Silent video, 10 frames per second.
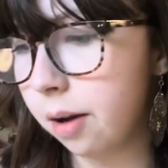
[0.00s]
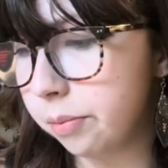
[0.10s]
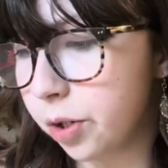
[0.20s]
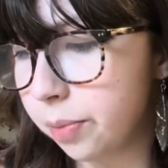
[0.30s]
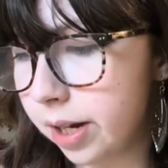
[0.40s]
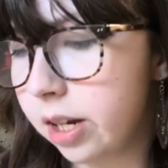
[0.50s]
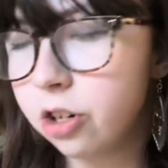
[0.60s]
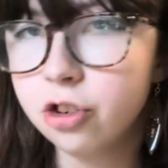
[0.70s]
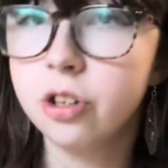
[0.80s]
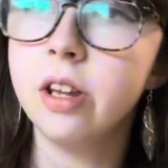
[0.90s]
You're making
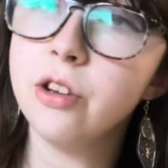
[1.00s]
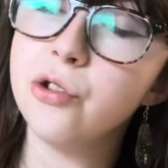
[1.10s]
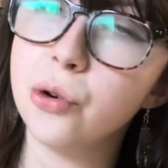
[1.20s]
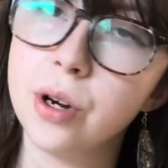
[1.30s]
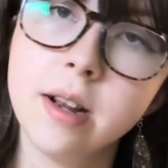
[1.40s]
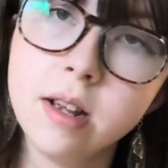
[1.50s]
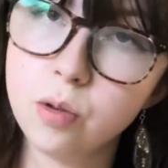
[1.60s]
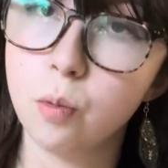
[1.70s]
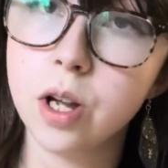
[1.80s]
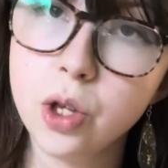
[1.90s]
sure that the story is
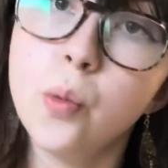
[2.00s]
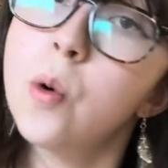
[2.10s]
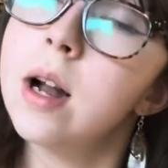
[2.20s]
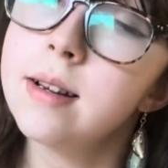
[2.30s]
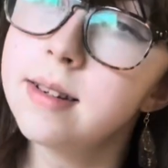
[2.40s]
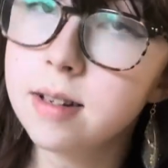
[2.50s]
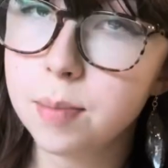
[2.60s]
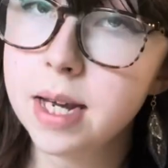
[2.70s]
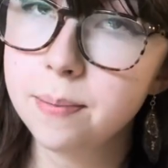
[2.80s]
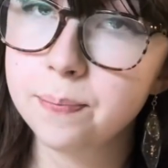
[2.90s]
what you want it to
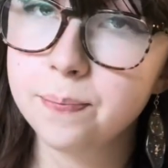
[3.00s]
be.